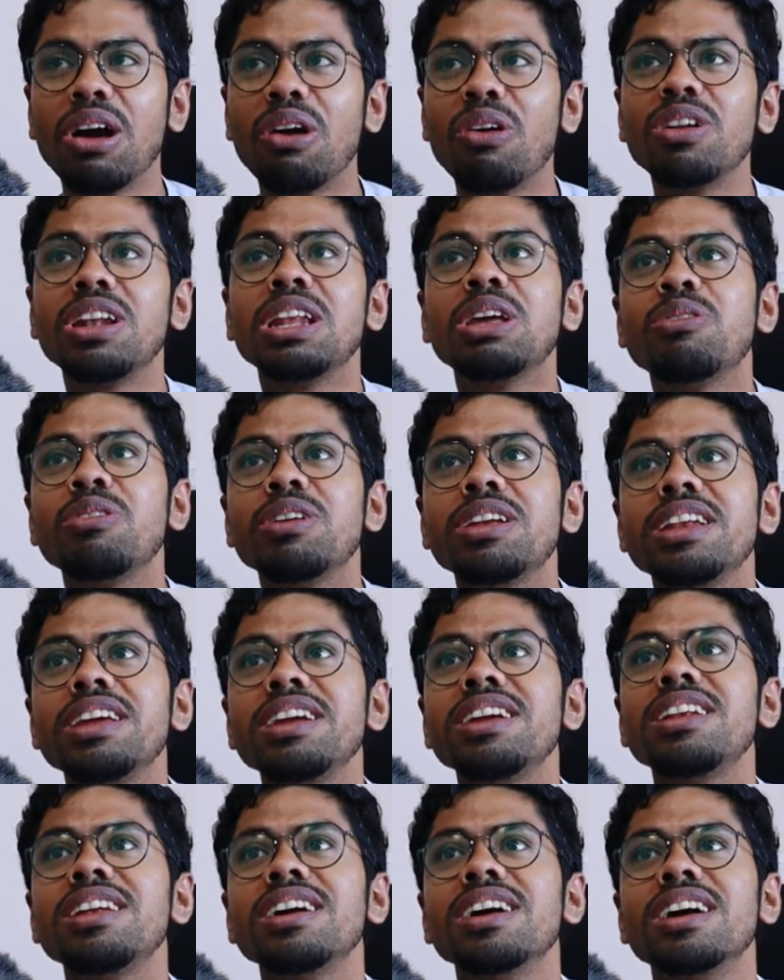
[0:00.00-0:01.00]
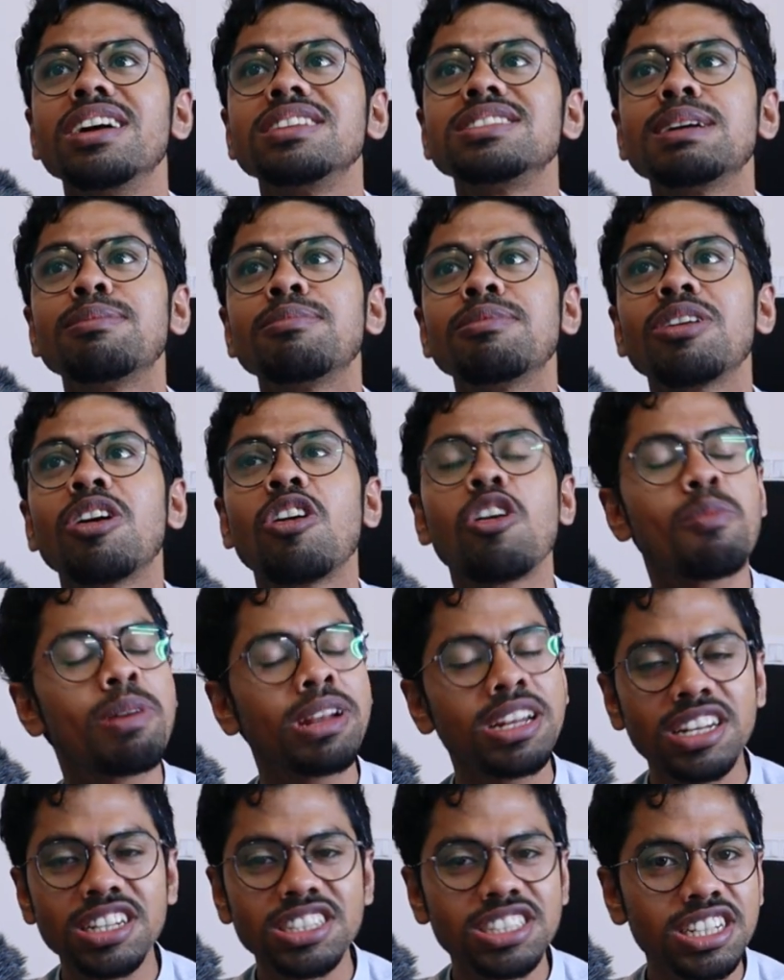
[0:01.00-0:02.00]
Only we need some
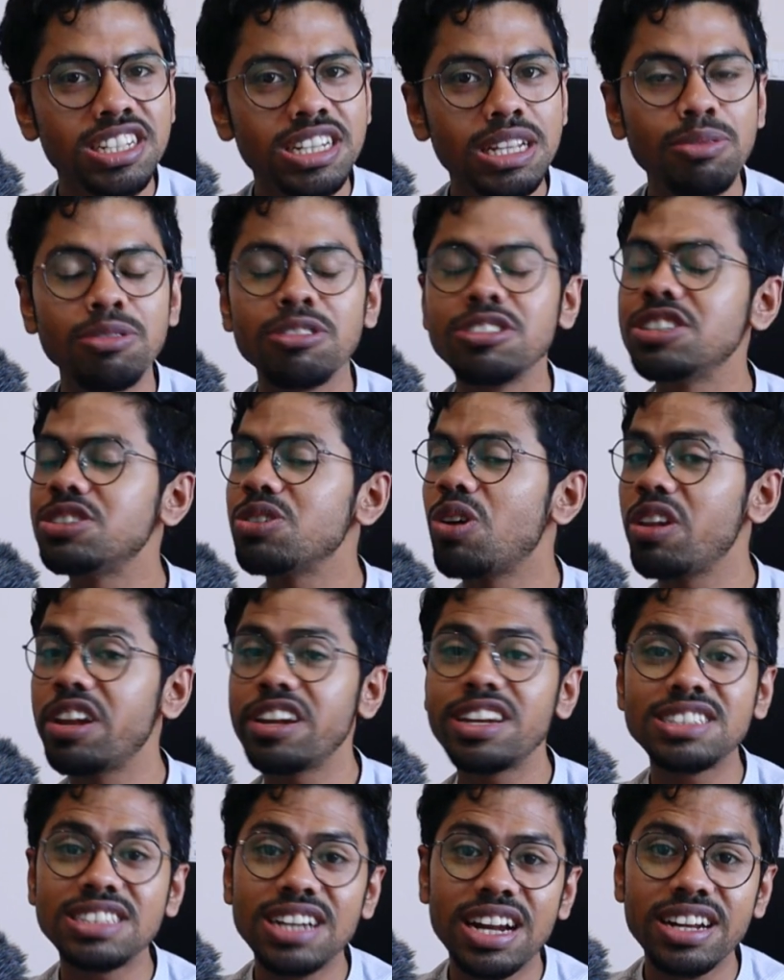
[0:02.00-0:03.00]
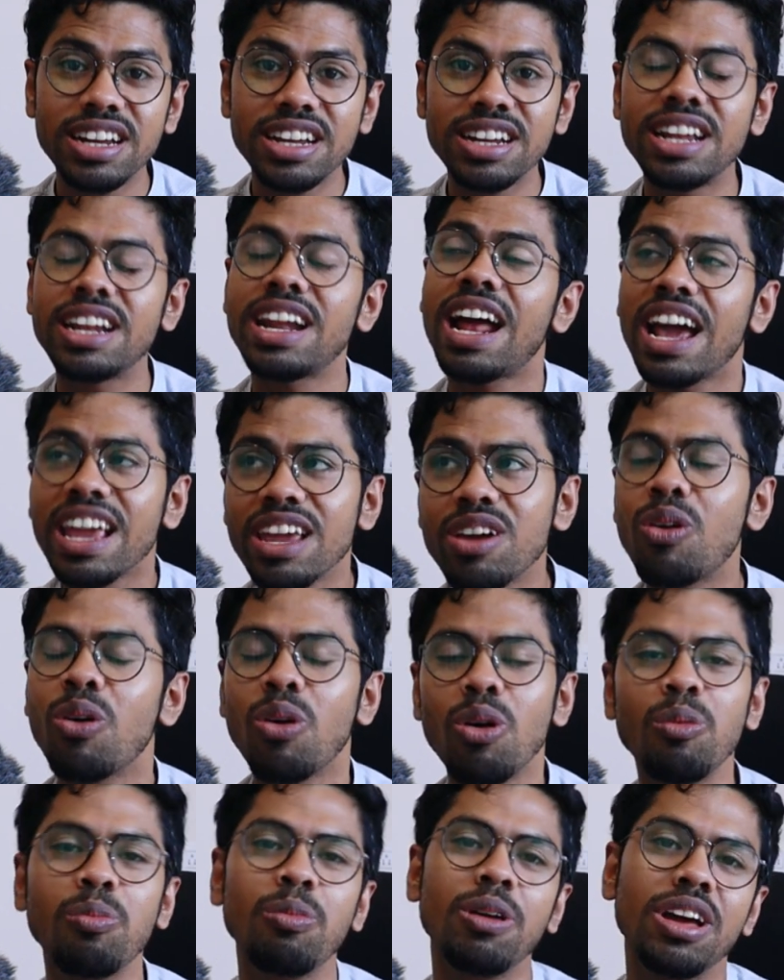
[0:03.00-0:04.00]
government initiative which is already started, and I
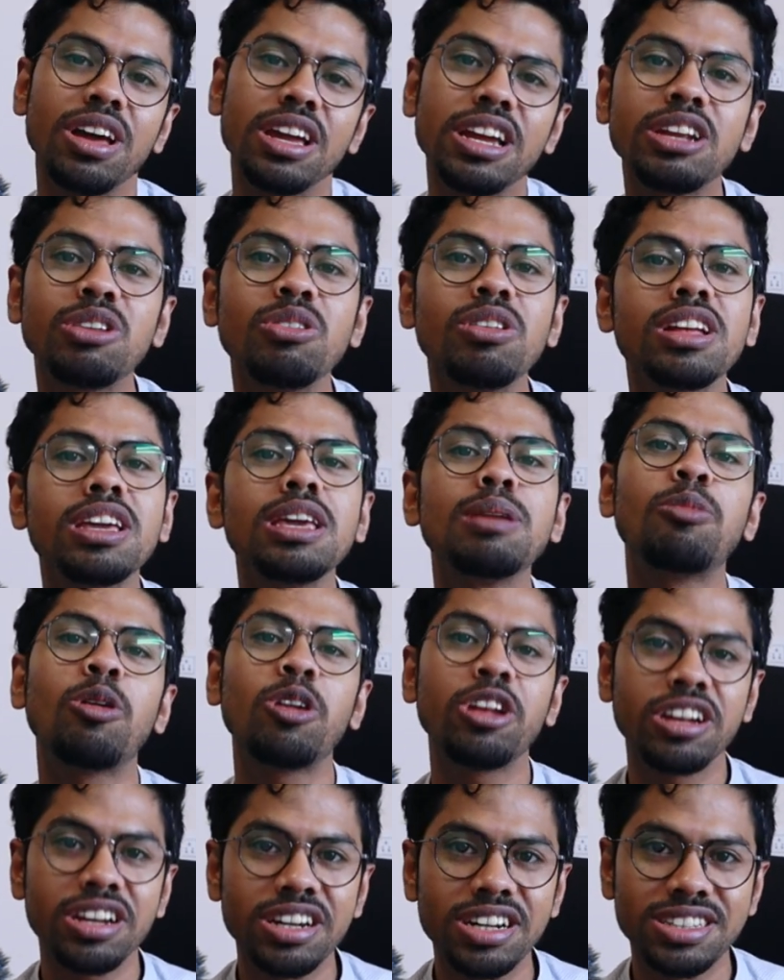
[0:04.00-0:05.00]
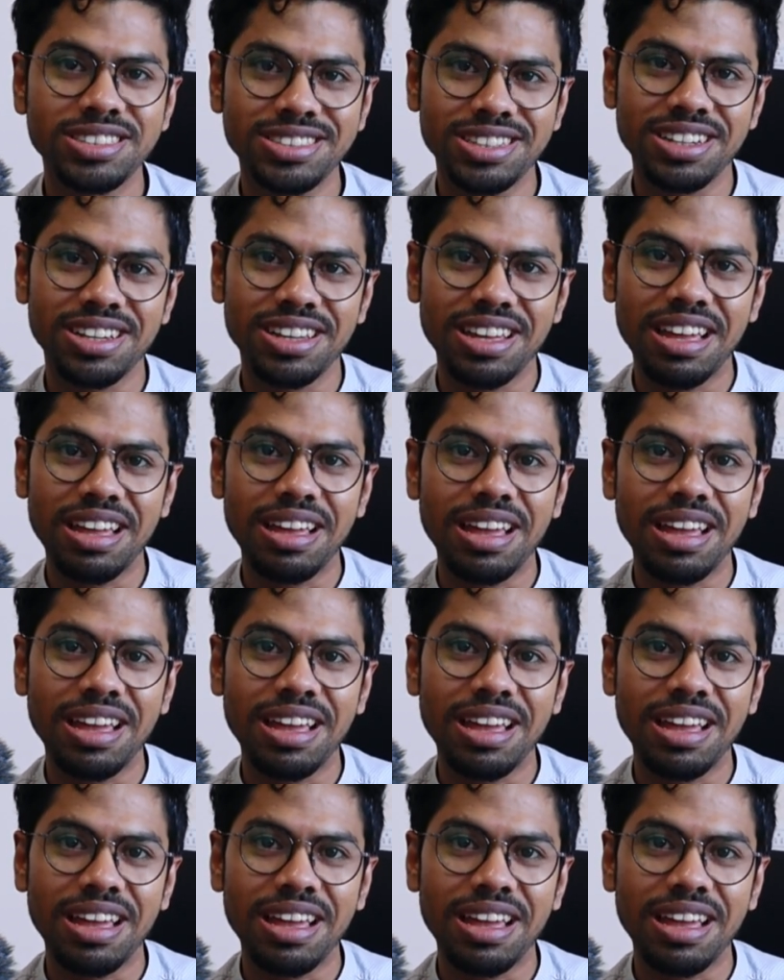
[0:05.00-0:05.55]
hope it will keep on increasing.